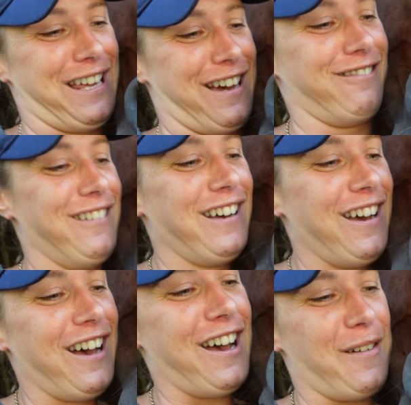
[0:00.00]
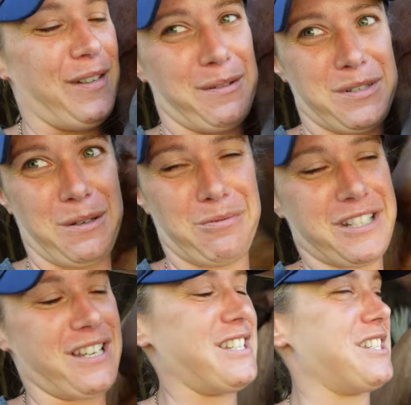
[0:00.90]
now, and I'm super
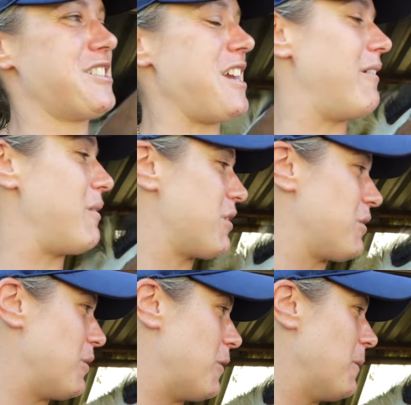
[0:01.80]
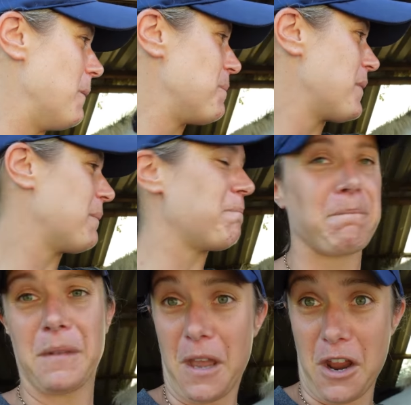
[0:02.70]
excited to share it with you all.
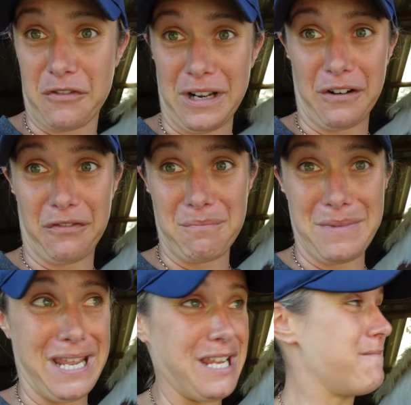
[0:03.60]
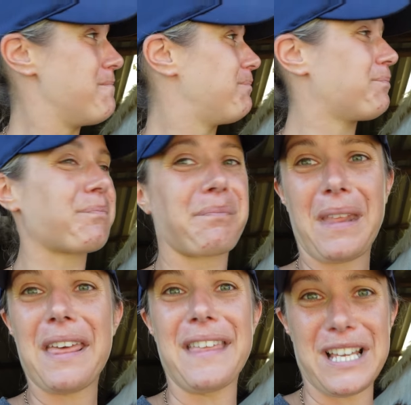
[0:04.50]
Over and out from me.
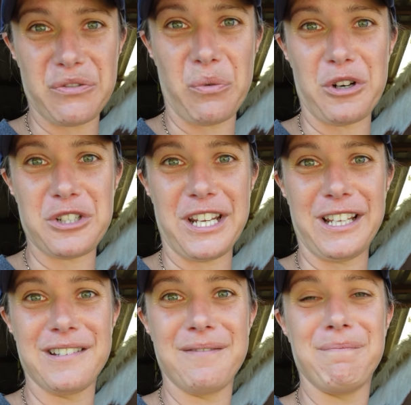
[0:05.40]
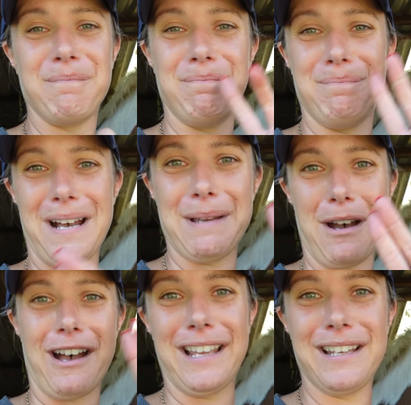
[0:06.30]
Thanks for watching.
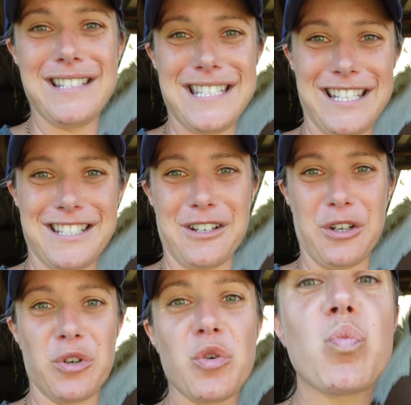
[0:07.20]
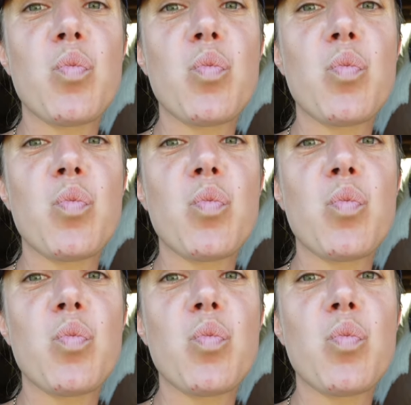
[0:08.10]
Bye-bye. See you soon.